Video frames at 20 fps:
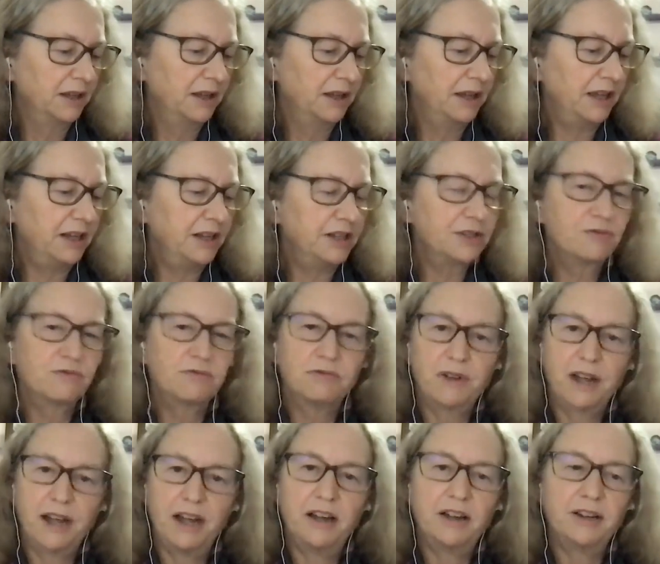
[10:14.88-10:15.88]
It is
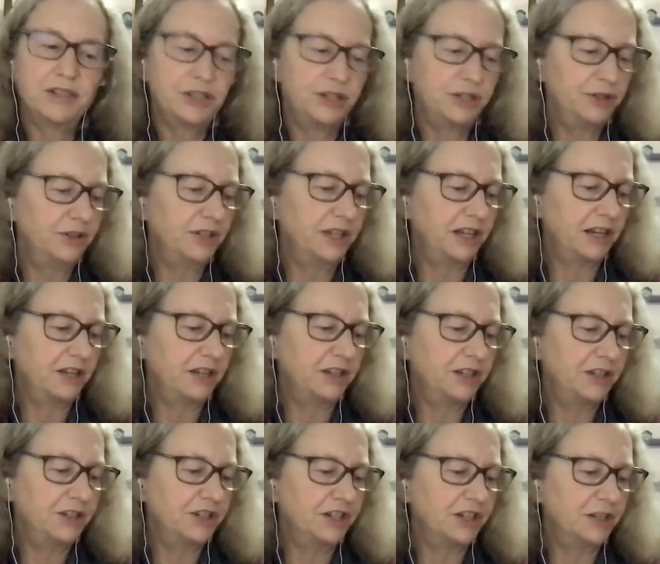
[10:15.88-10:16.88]
rare, too, that
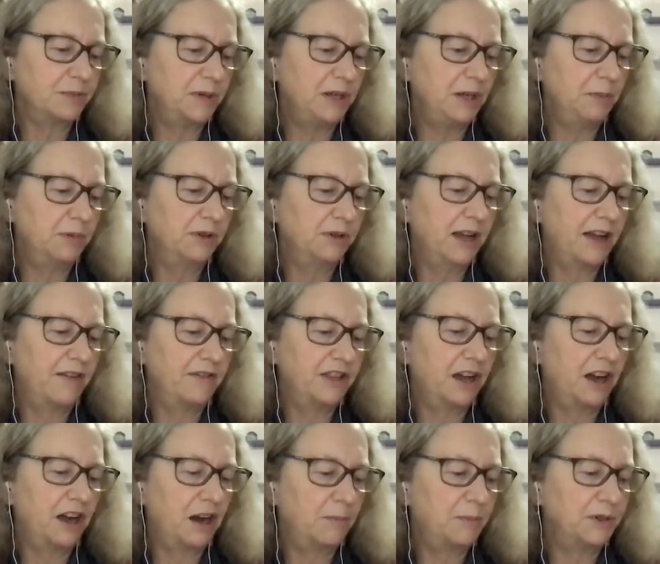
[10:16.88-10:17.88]
Indigenous people have the
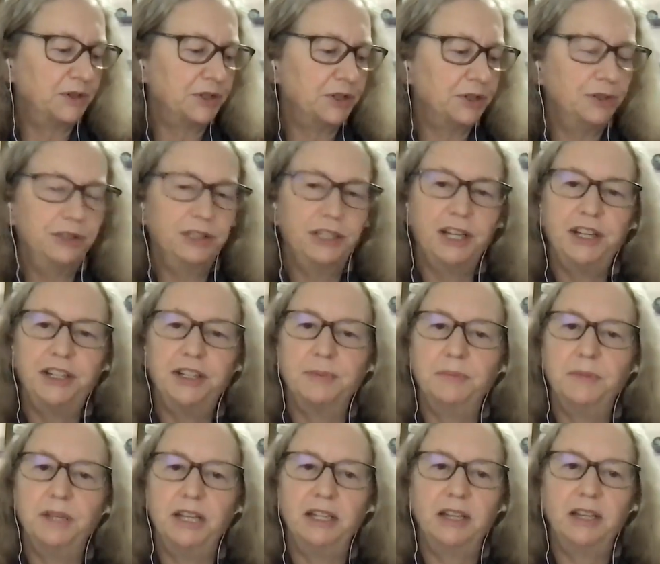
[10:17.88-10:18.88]
opportunity to
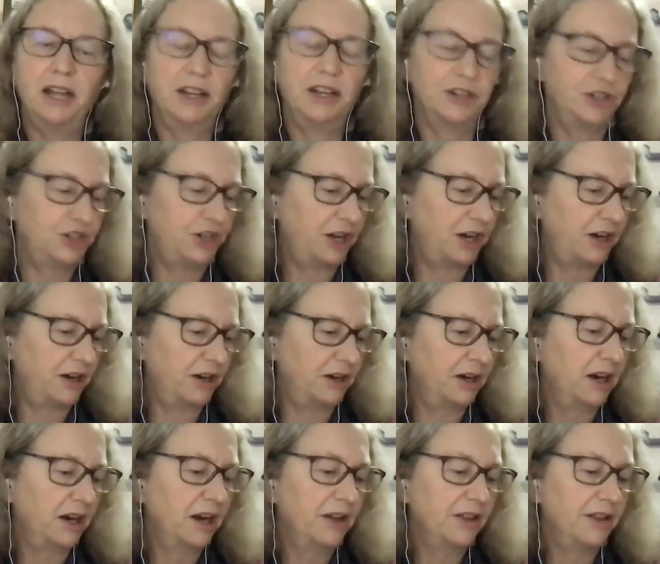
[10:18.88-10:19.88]
meet and
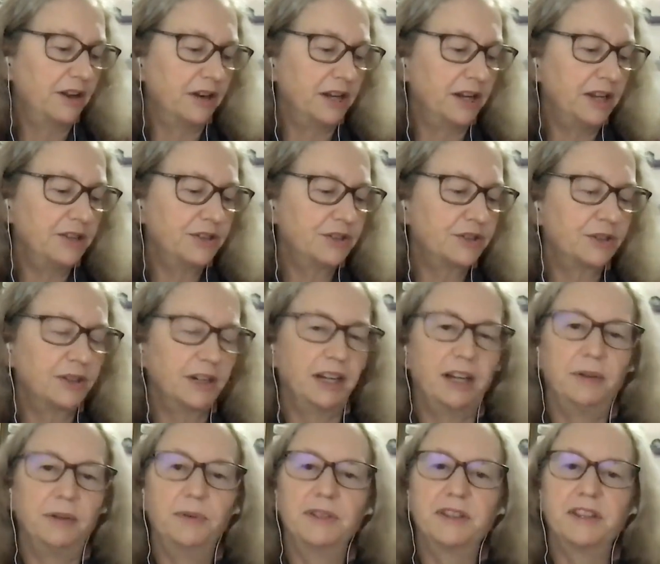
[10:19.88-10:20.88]
share their
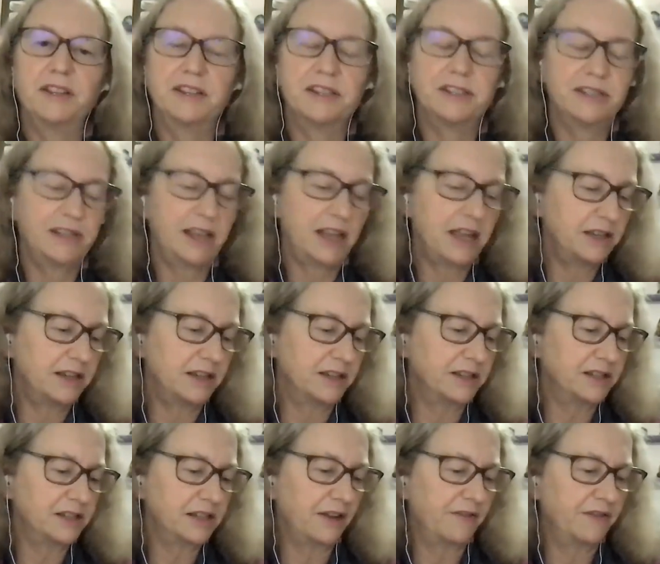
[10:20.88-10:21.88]
history with the
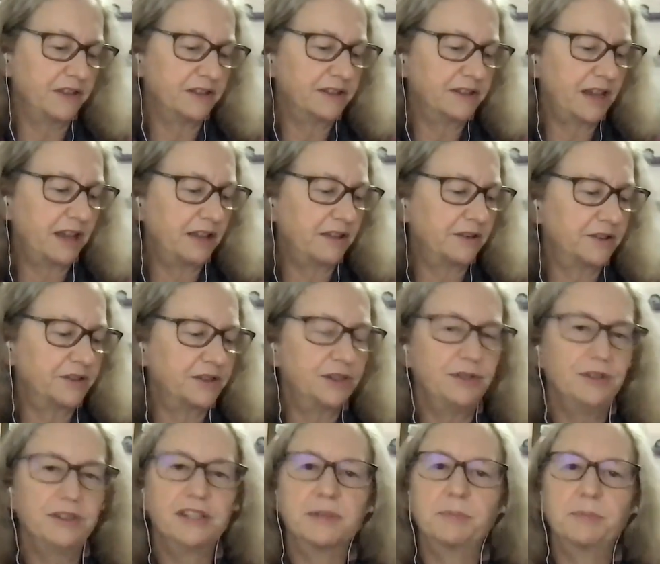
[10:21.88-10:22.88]
descendants of the settlers
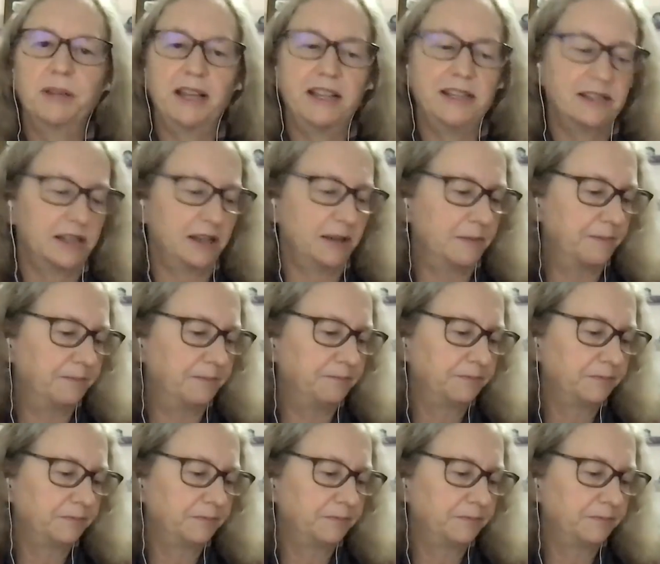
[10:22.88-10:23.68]
who displaced them.